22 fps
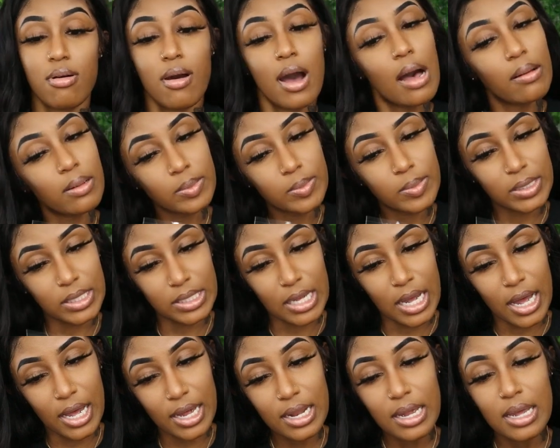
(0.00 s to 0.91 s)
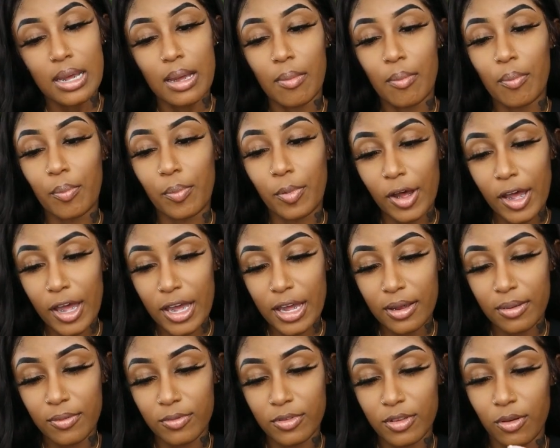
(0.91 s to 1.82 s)
Probably not.
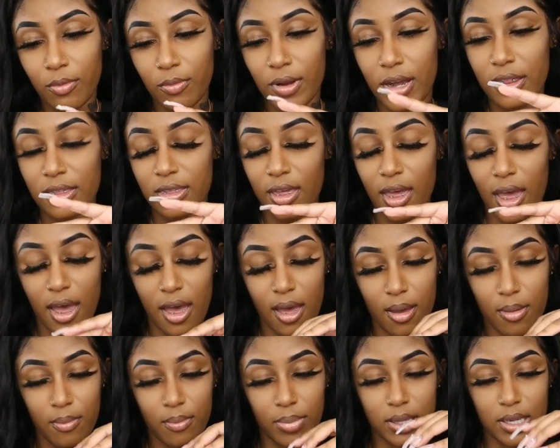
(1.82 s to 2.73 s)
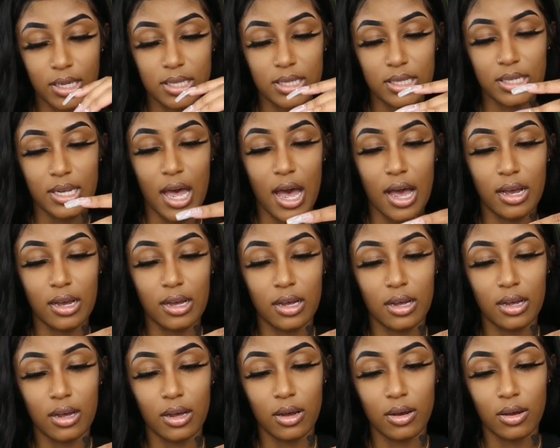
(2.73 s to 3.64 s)
But the way that
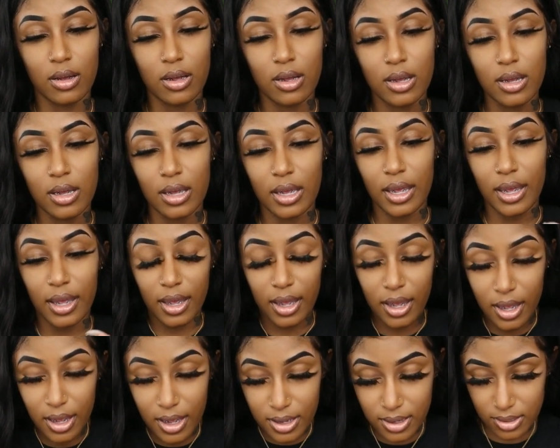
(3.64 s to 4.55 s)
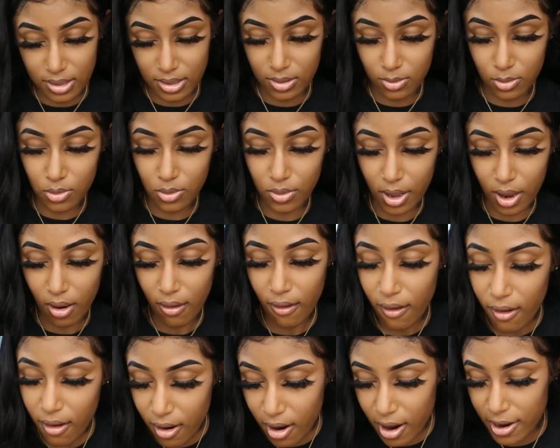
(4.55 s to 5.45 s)
Balenciaga is and who
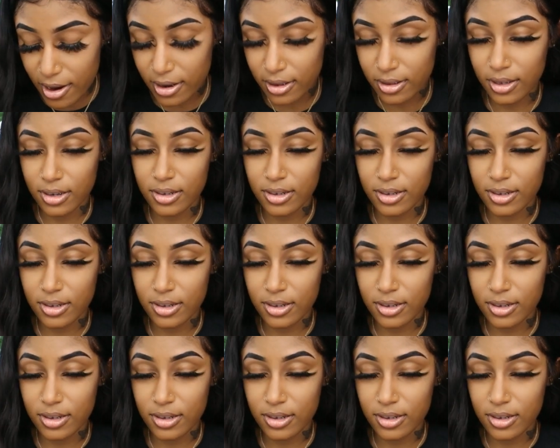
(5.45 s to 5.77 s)
they are,